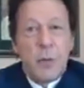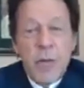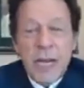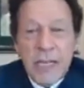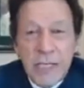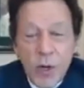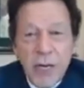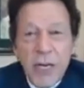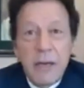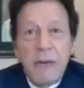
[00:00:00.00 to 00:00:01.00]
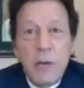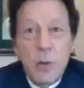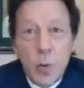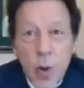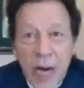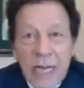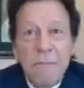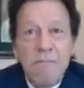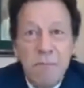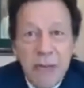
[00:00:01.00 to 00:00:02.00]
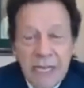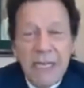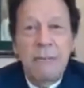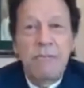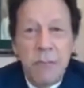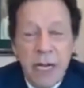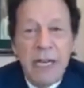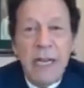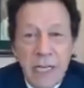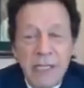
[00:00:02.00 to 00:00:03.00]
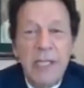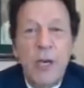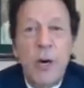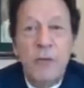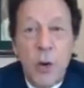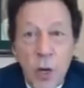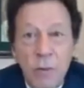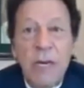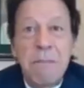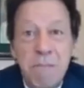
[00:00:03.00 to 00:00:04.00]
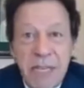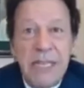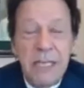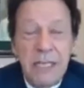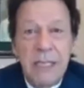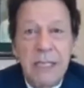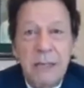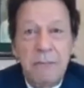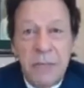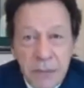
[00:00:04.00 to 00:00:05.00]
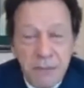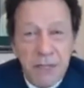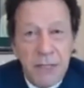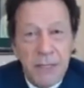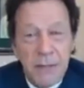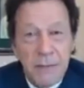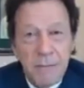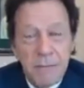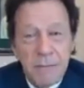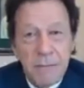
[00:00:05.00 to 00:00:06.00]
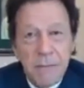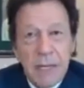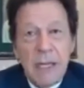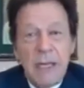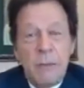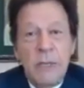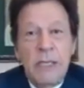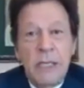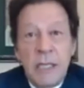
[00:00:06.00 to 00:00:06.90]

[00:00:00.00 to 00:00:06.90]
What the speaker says: We are talking about 1 billion, a country of over 1 billion people with